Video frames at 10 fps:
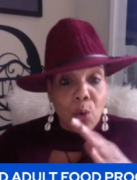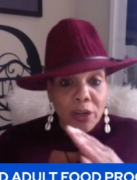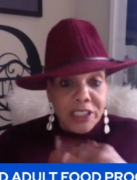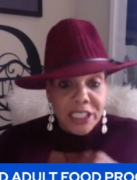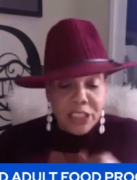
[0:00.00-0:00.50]

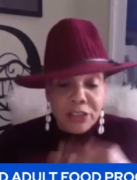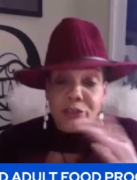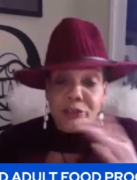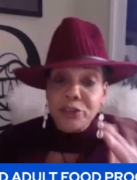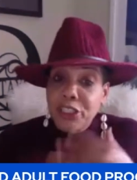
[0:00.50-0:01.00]
or dinner,
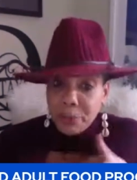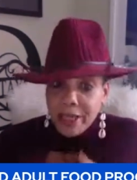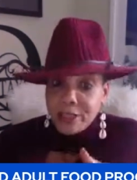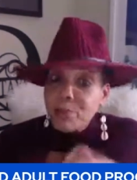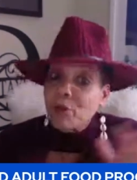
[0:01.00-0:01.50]
dinner
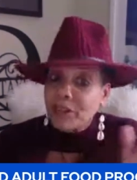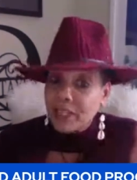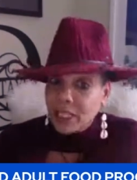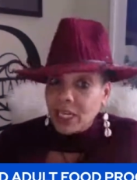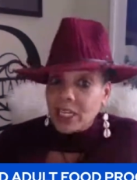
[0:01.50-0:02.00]
pays more
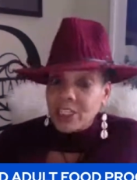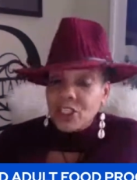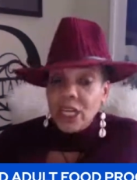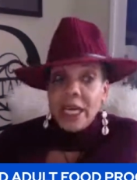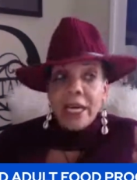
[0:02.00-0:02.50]
than lunch.